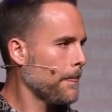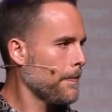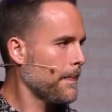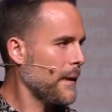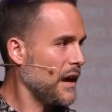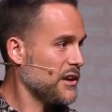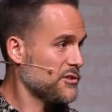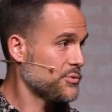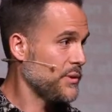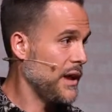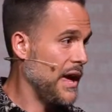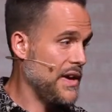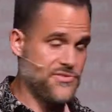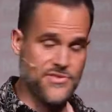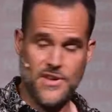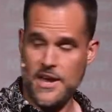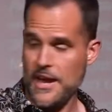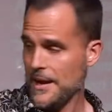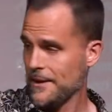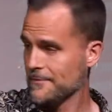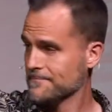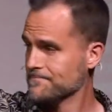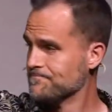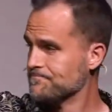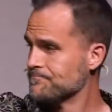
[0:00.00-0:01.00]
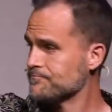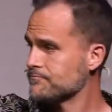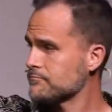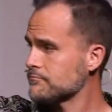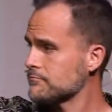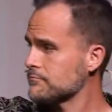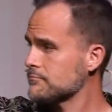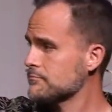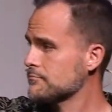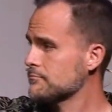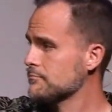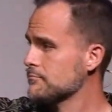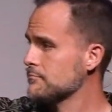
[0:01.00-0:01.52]
That's what I think.
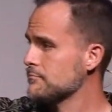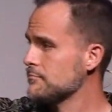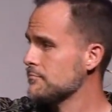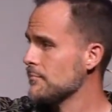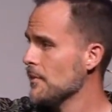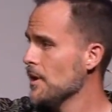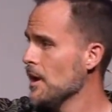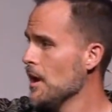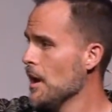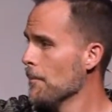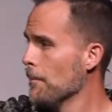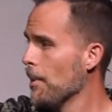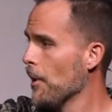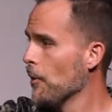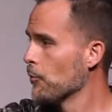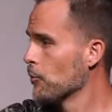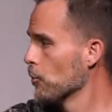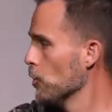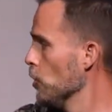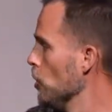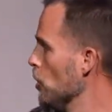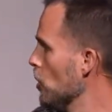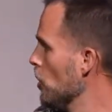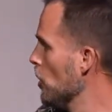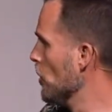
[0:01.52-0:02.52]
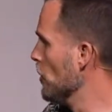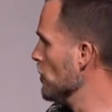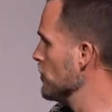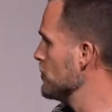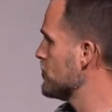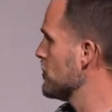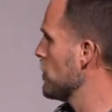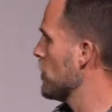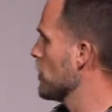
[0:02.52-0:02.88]
But rules,